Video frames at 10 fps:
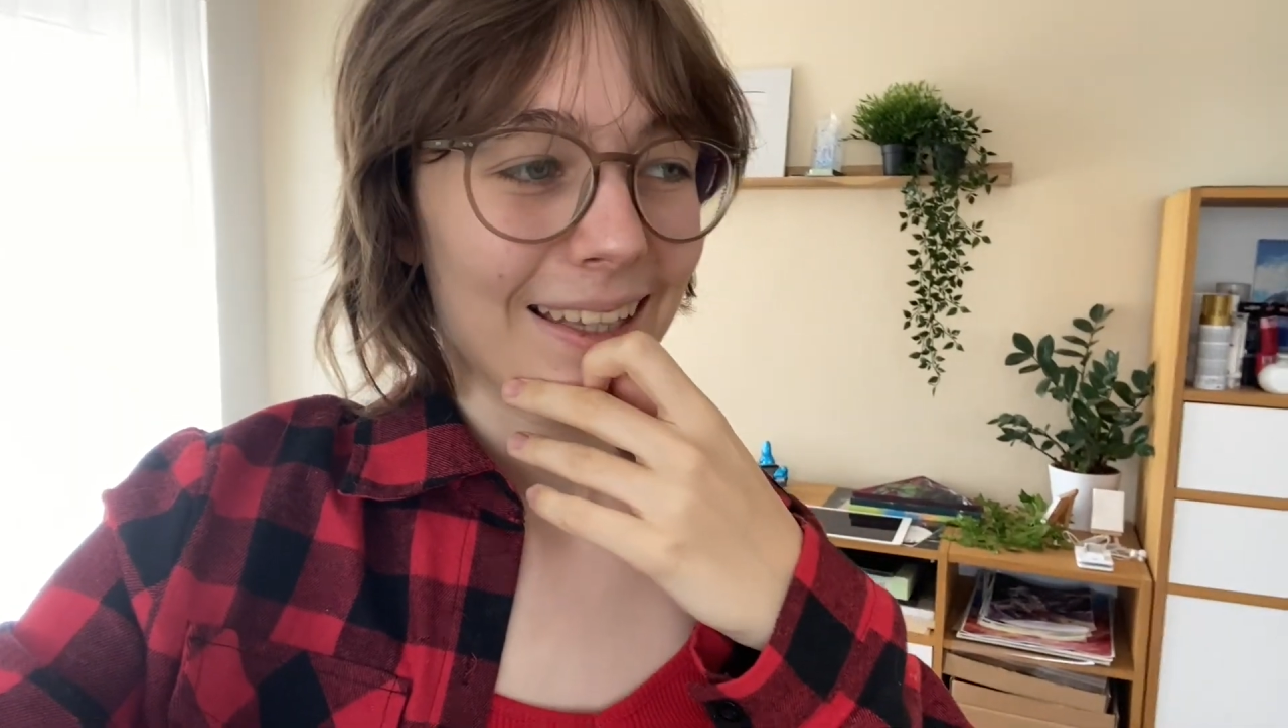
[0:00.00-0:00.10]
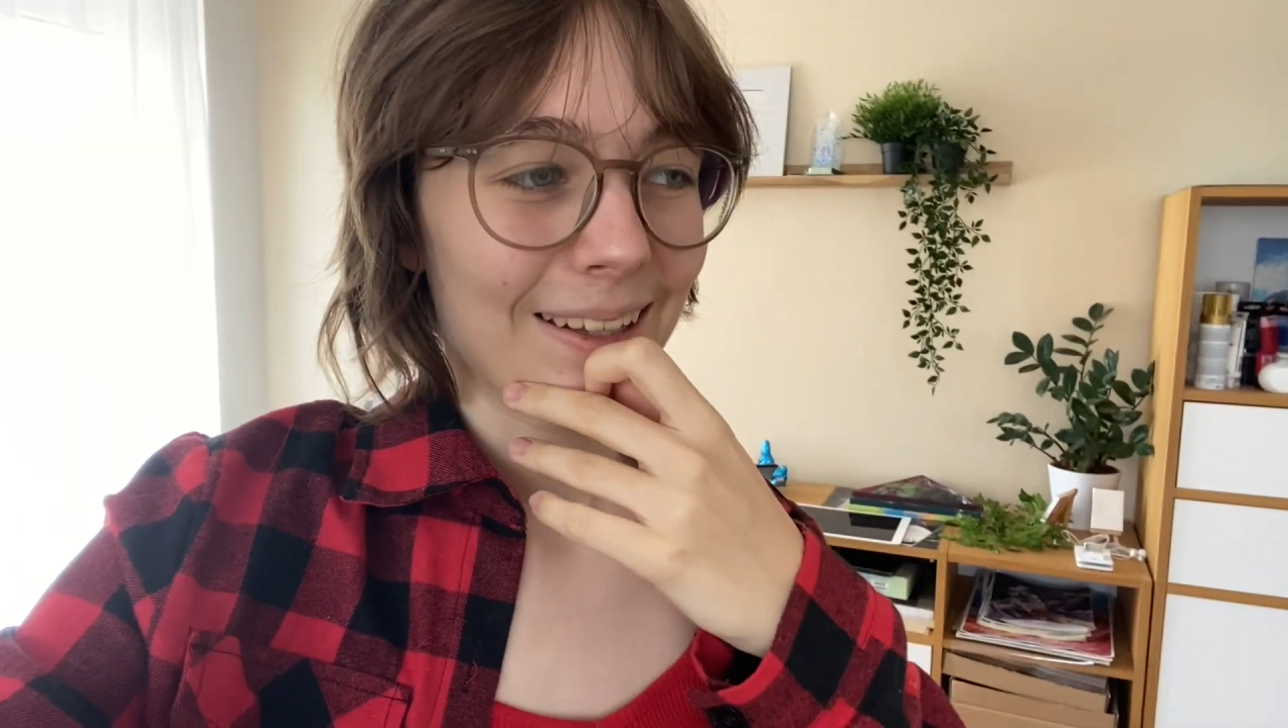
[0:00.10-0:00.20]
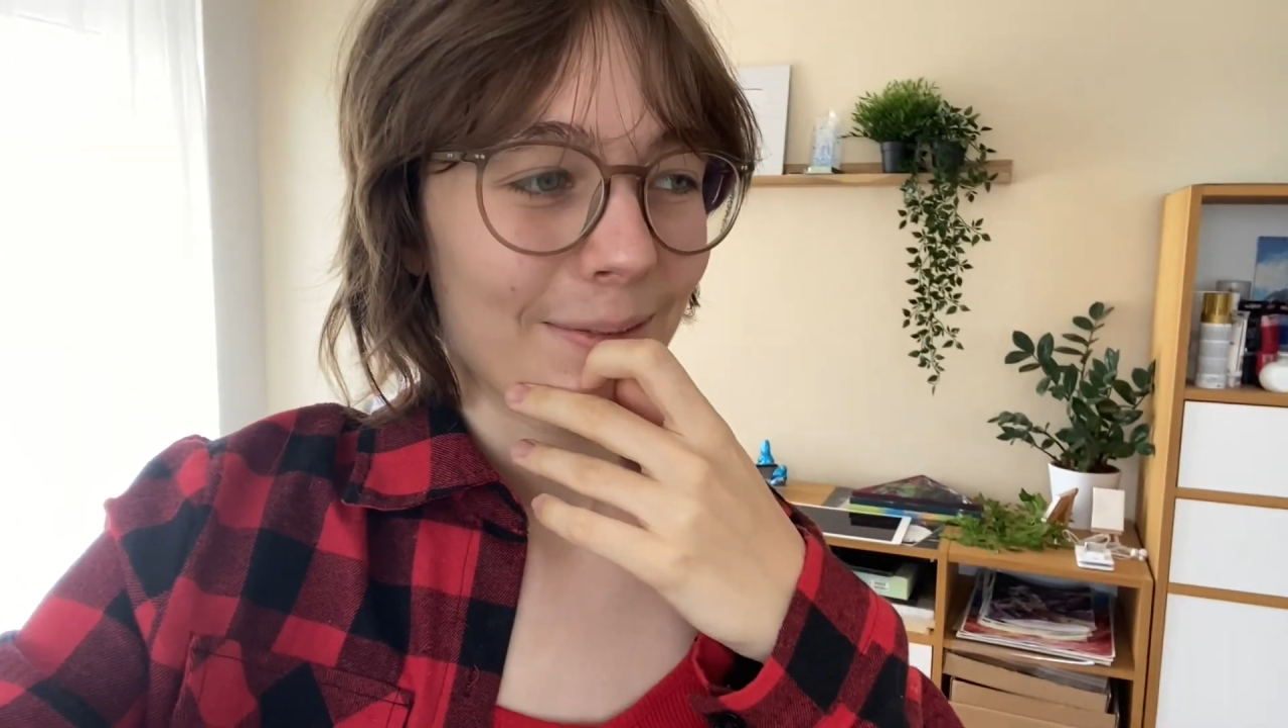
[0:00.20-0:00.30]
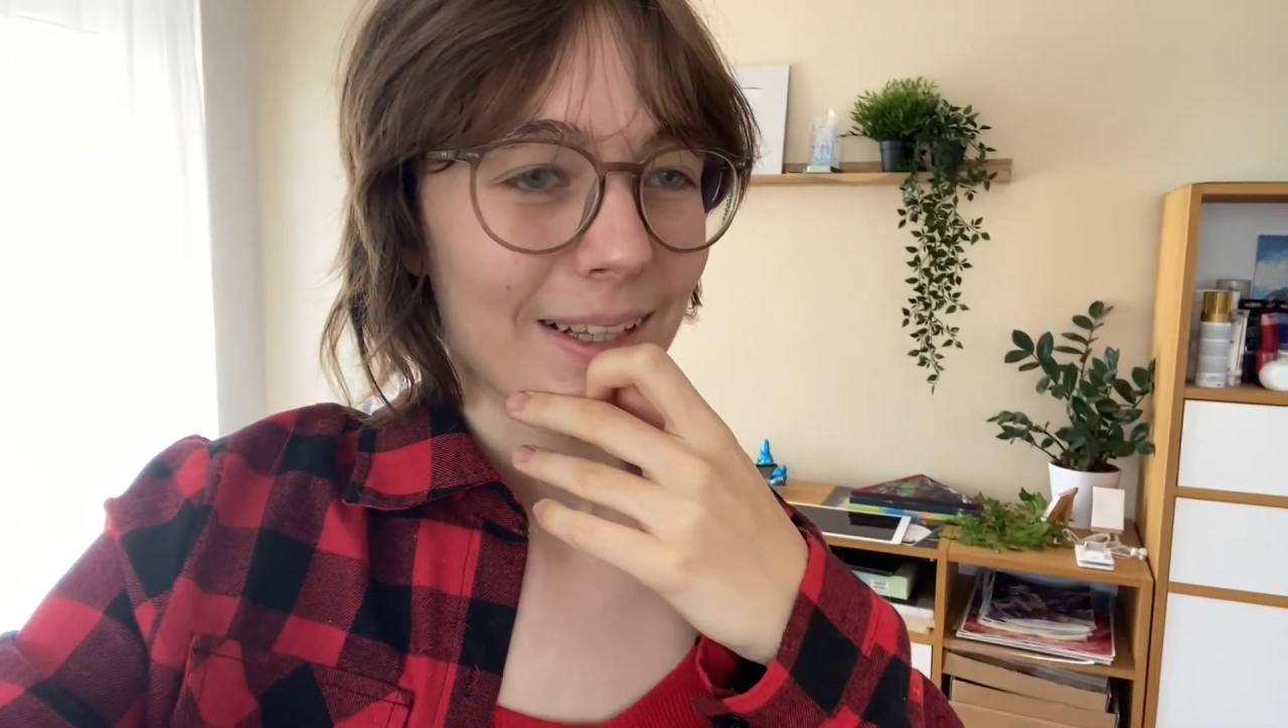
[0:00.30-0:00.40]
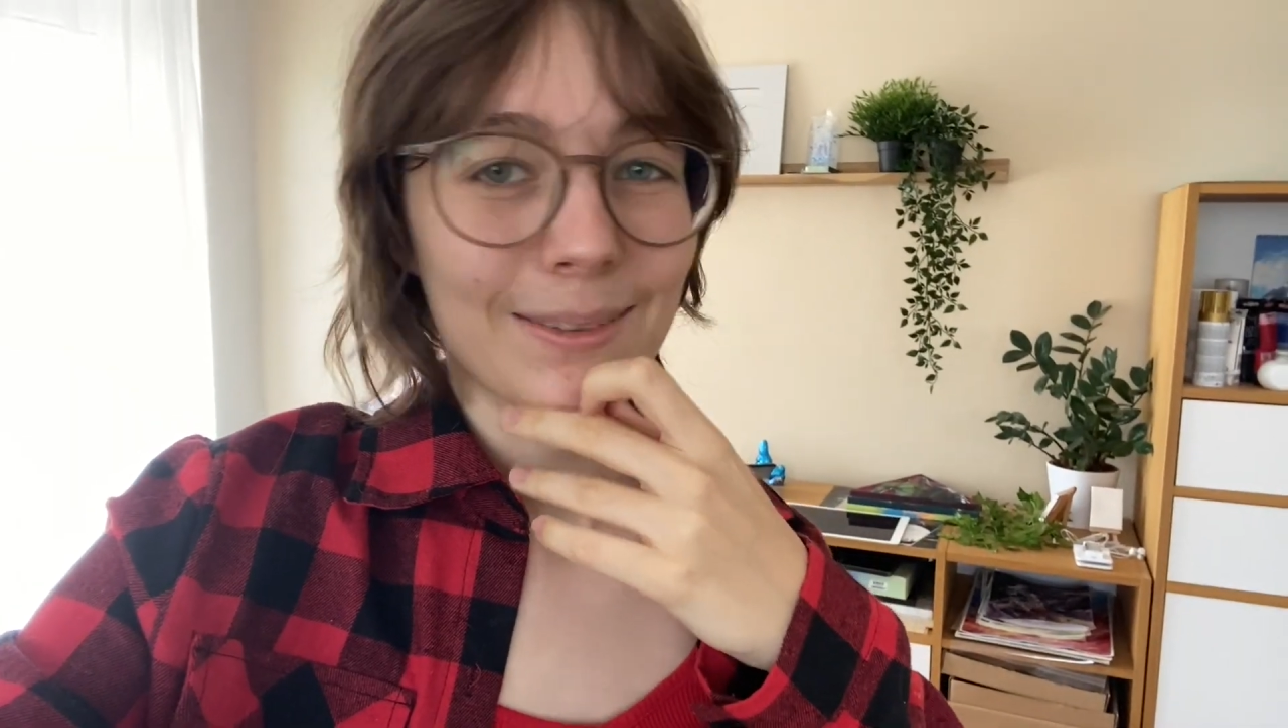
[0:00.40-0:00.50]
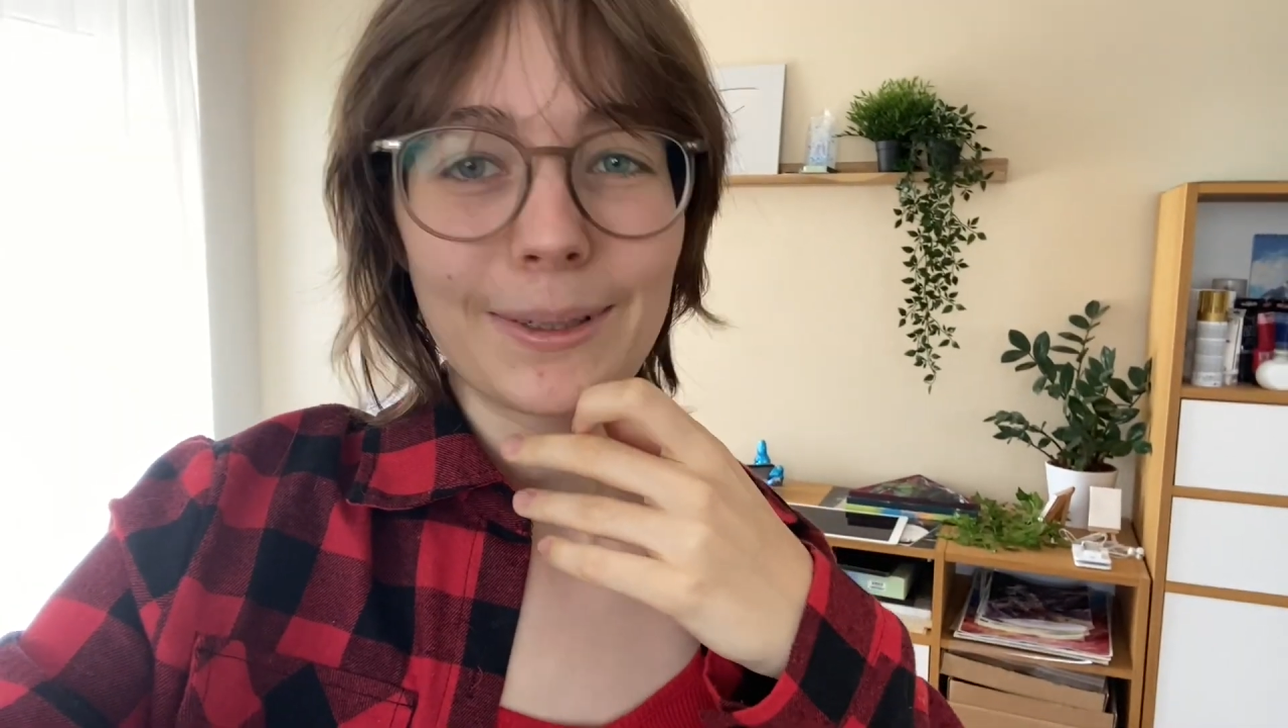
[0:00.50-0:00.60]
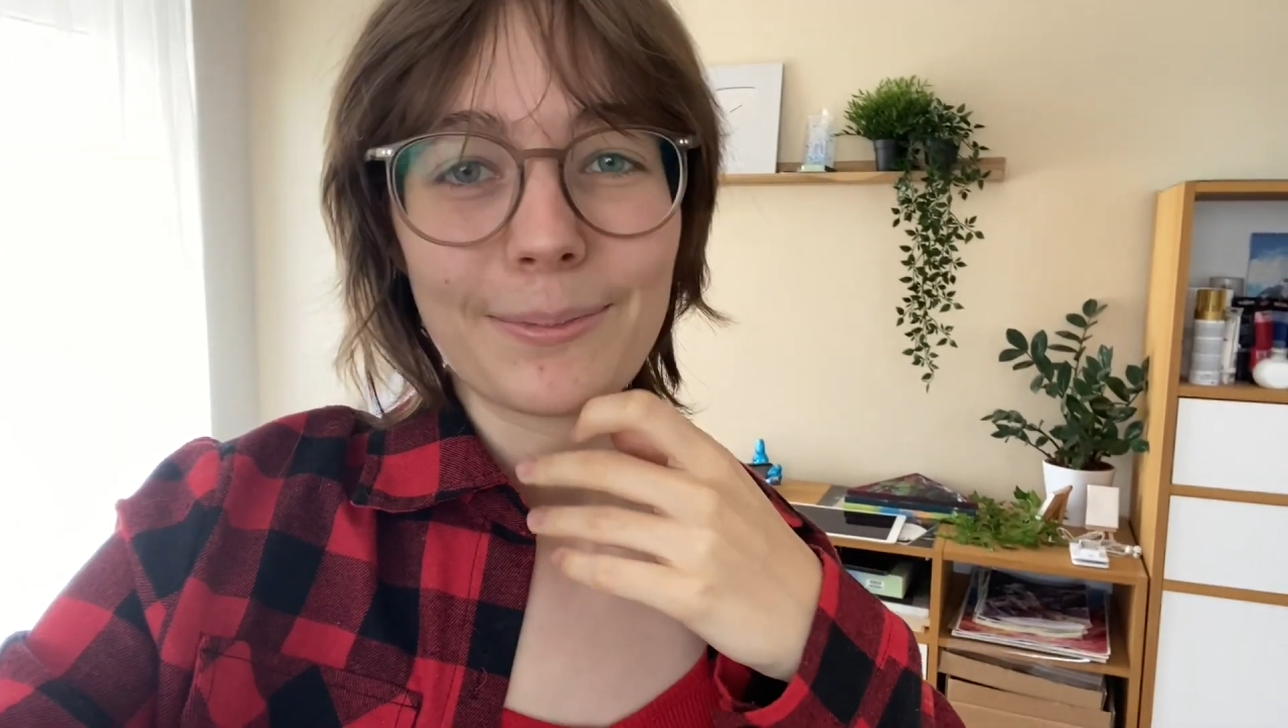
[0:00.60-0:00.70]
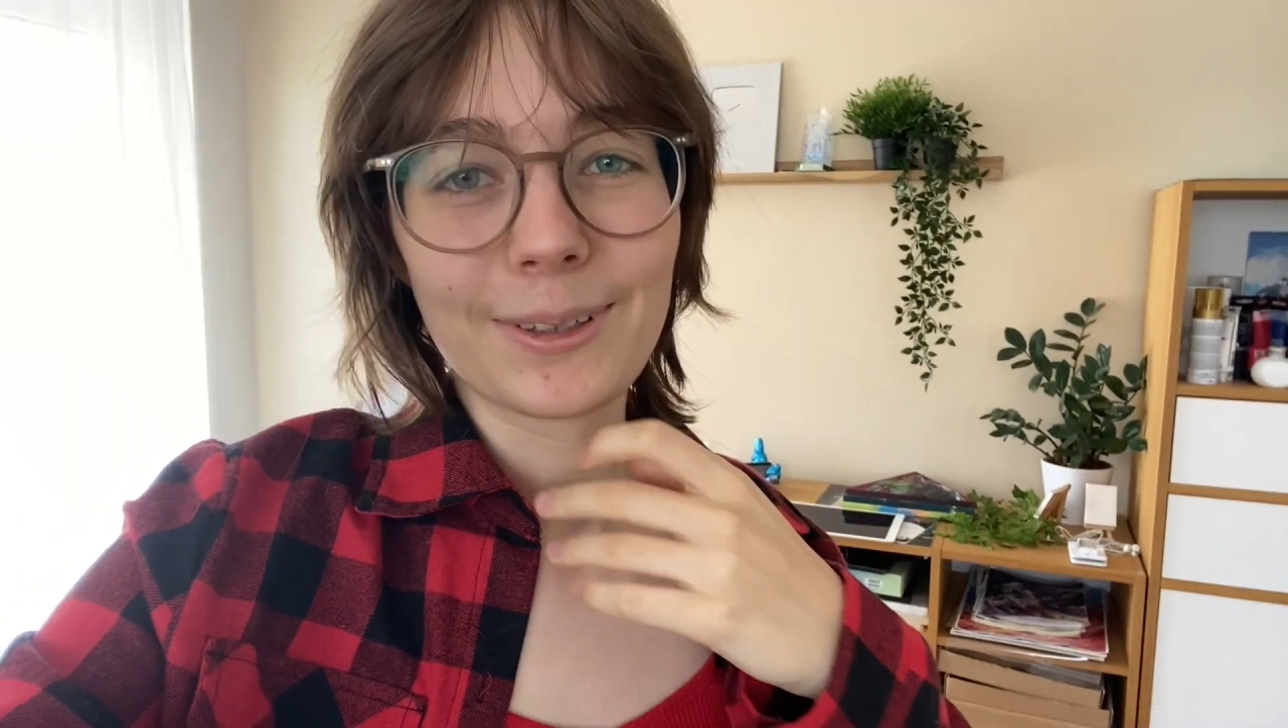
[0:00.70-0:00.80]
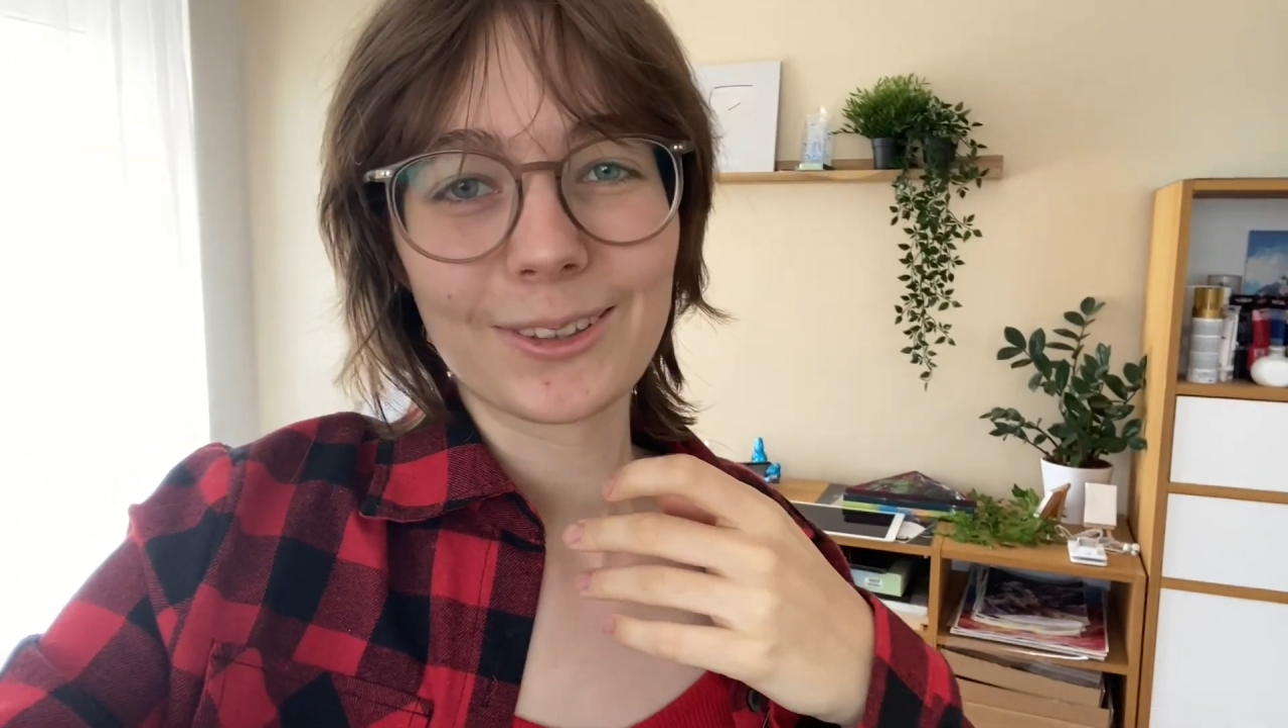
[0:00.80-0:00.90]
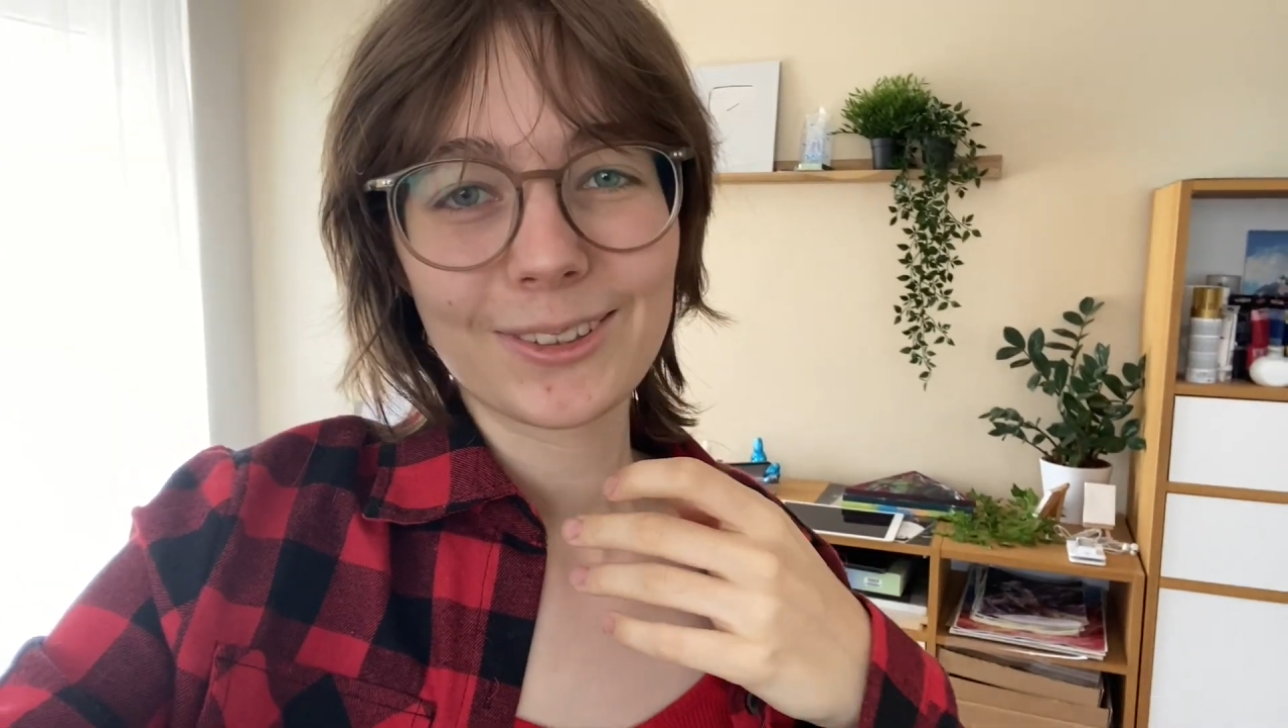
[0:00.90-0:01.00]
damn, these
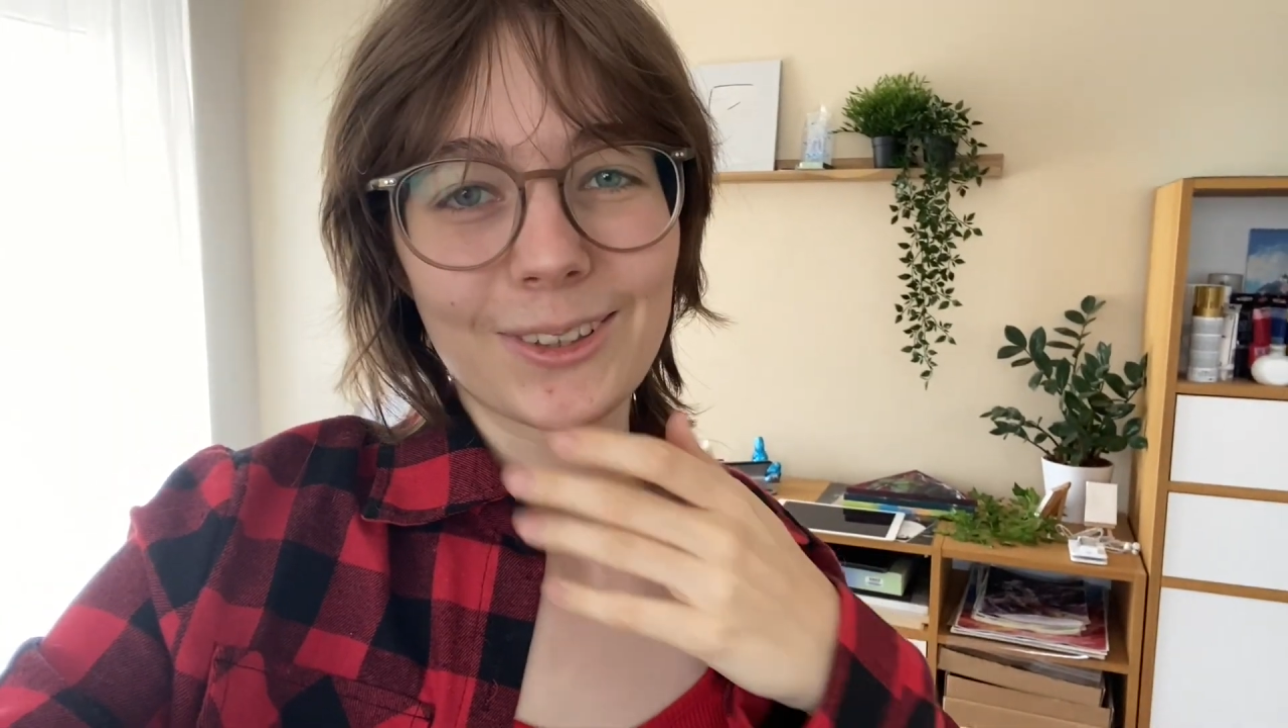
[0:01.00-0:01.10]
people look